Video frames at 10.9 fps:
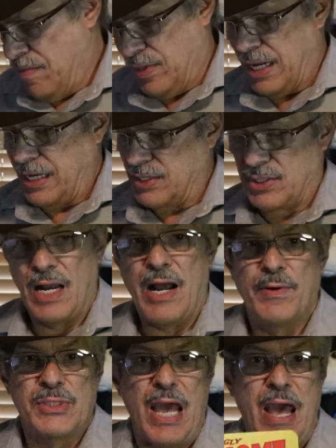But like I said, I
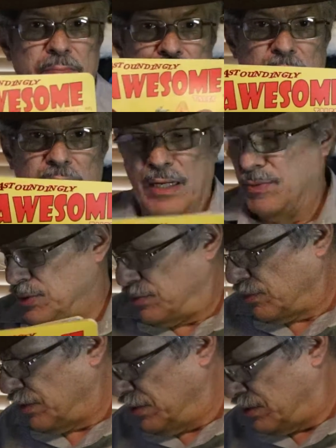was happy. I was
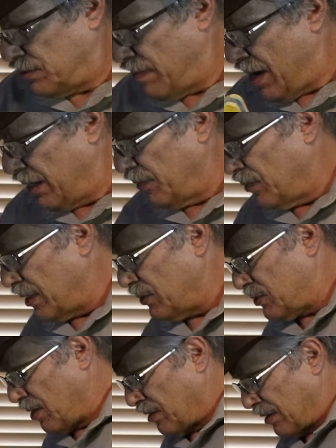really smiling when I
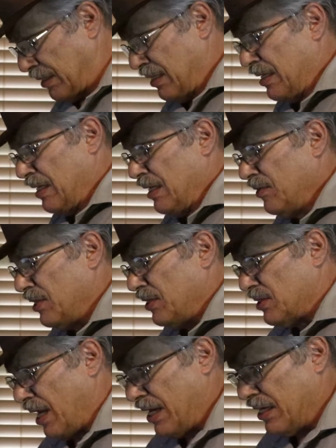saw the
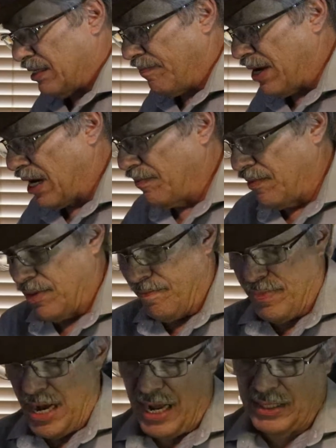these line at the bottom of the
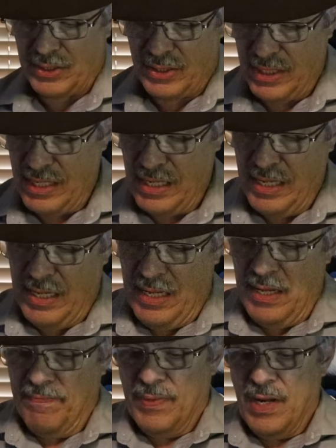box.
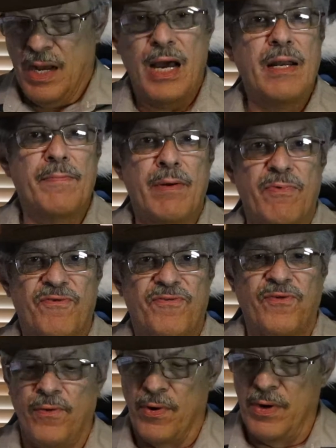Item number
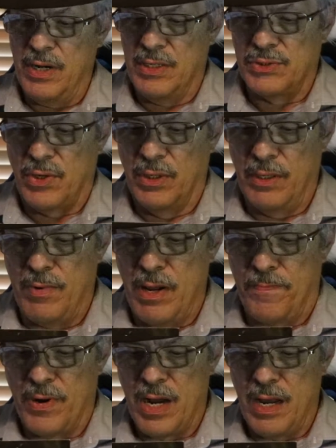four is our Liberty
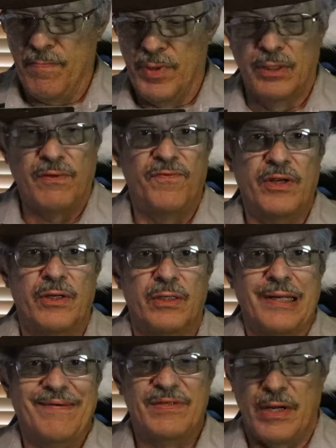Prime Build-A-Figure
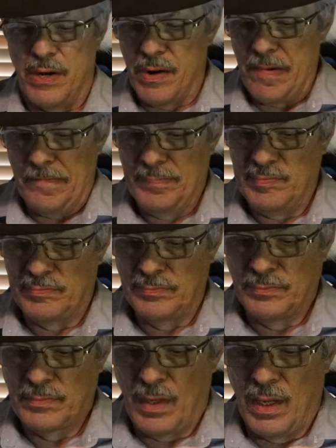left arm.
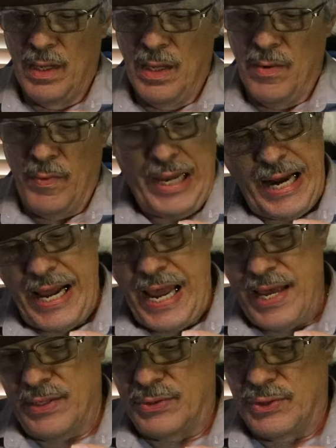We got to
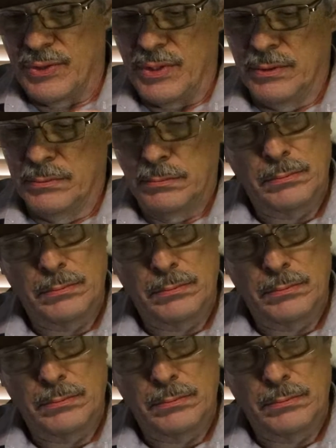hand it to you.